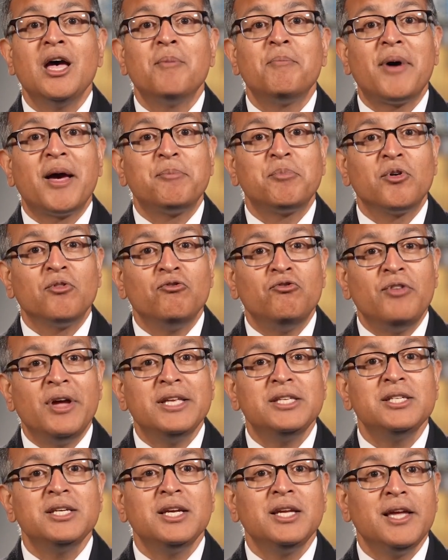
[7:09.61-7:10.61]
by
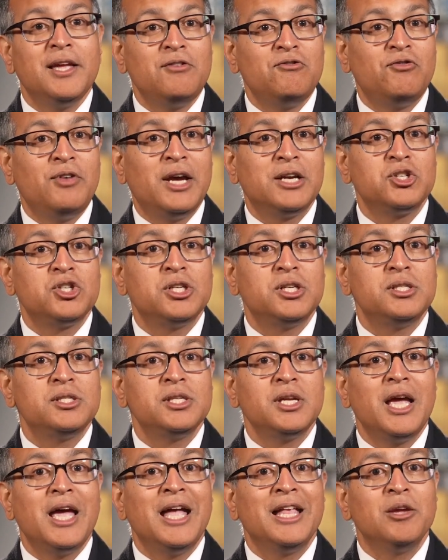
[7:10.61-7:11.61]
preventing infections
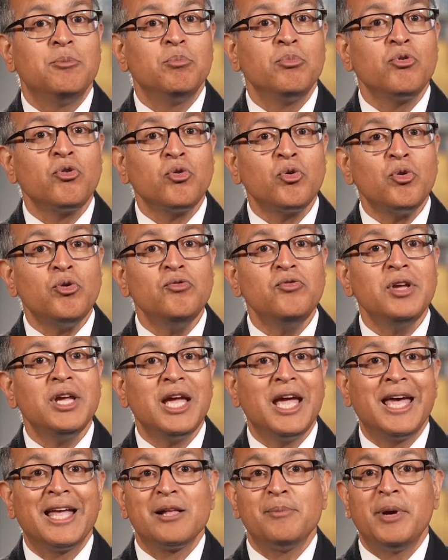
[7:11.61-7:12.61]
and improving
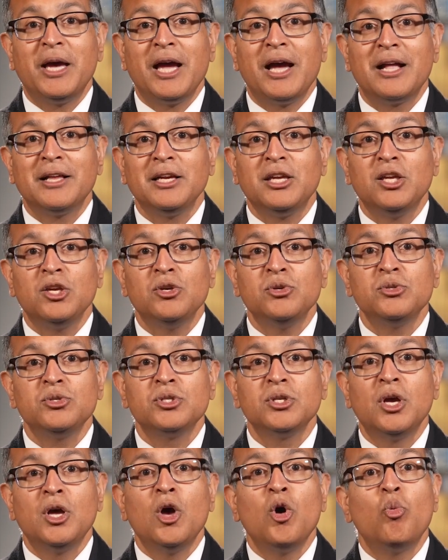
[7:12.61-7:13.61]
antibiotic
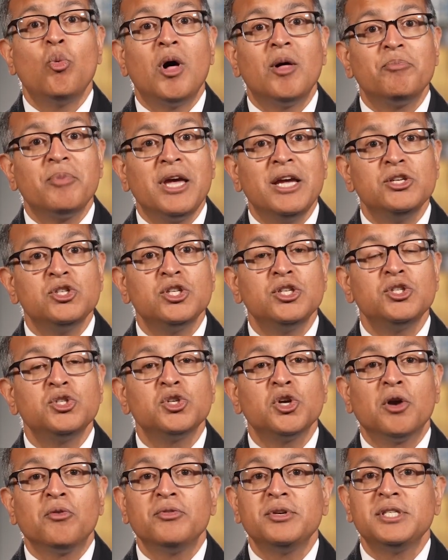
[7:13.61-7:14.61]
use while patients
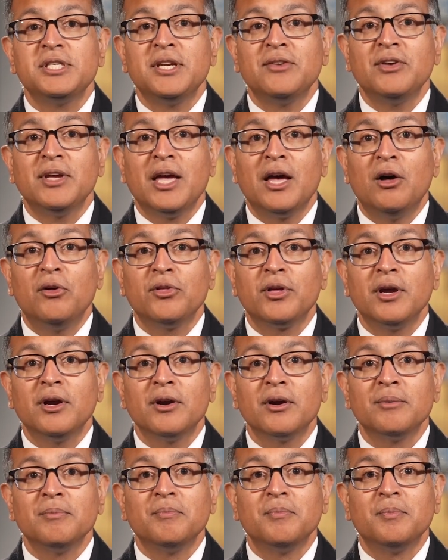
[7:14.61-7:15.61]
are receiving health care.